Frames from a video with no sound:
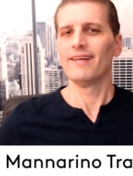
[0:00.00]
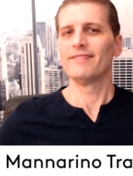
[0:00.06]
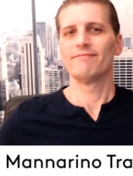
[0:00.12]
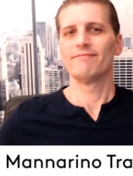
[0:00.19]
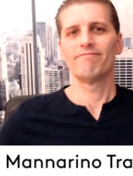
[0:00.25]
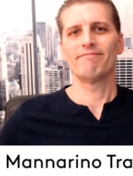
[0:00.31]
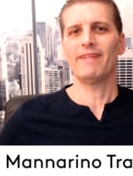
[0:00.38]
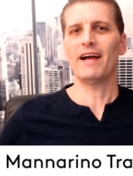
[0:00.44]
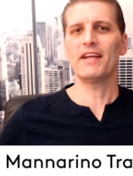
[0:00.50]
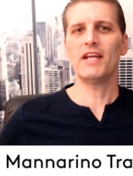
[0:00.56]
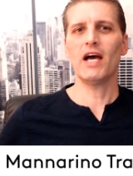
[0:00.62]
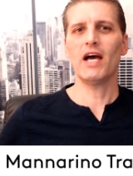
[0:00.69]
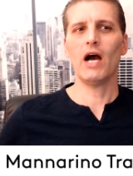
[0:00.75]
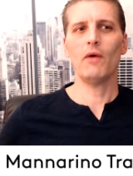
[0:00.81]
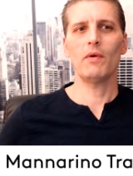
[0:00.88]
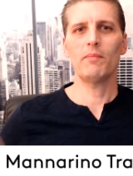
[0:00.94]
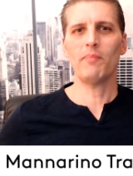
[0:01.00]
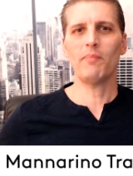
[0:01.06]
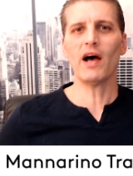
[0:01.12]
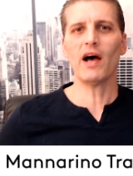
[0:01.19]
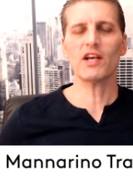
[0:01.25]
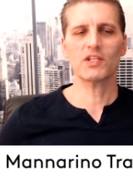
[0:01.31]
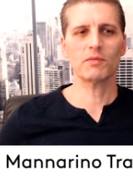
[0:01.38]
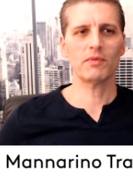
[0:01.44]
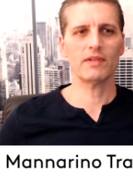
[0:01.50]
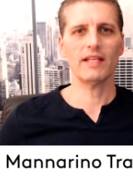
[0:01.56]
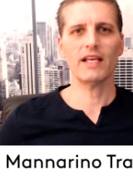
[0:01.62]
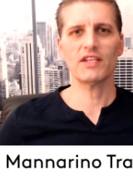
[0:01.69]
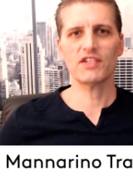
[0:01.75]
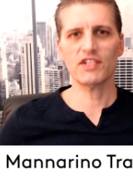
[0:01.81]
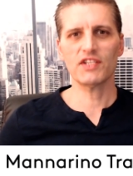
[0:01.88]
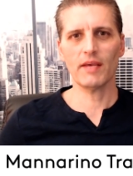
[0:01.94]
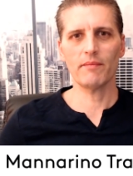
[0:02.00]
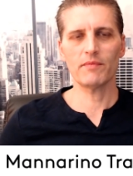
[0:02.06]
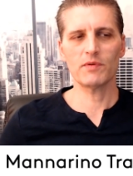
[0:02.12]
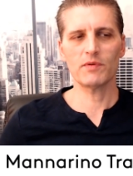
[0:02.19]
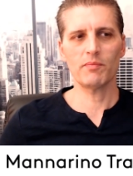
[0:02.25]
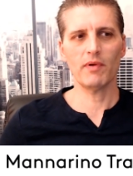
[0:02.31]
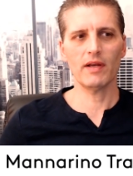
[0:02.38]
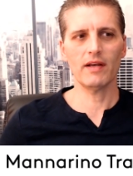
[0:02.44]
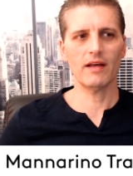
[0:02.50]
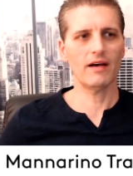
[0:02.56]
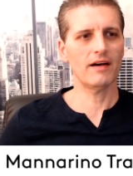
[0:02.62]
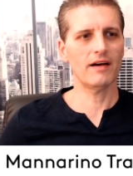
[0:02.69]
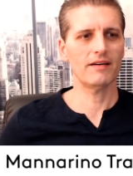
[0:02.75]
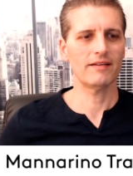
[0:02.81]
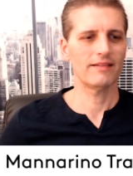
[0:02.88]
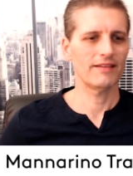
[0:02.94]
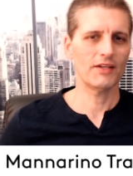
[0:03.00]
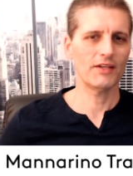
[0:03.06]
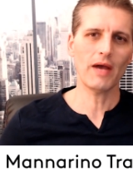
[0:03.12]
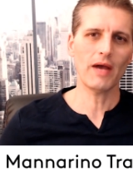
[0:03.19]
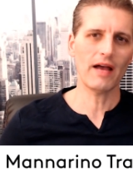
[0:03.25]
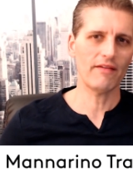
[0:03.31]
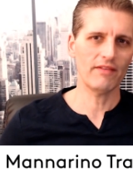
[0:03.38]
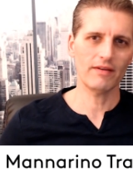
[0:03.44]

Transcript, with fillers: I know how impossible that seems, but uh, you haven't,